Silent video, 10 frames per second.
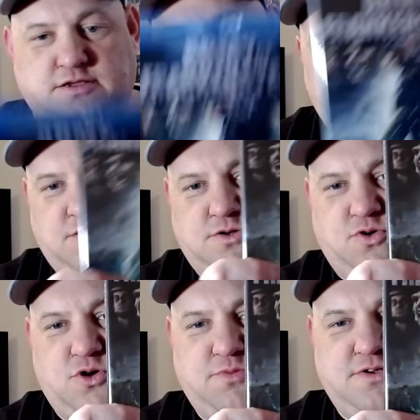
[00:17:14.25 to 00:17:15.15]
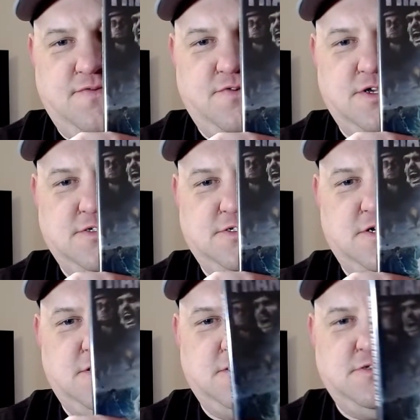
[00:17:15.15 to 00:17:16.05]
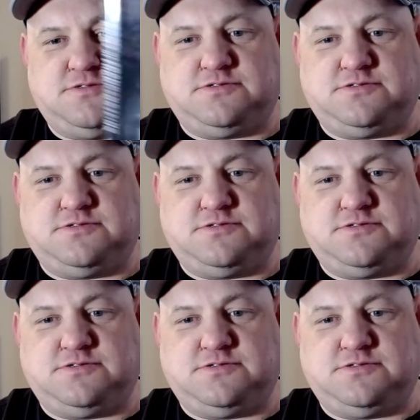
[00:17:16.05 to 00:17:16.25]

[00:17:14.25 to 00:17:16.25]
Called The Army of Frankensteins.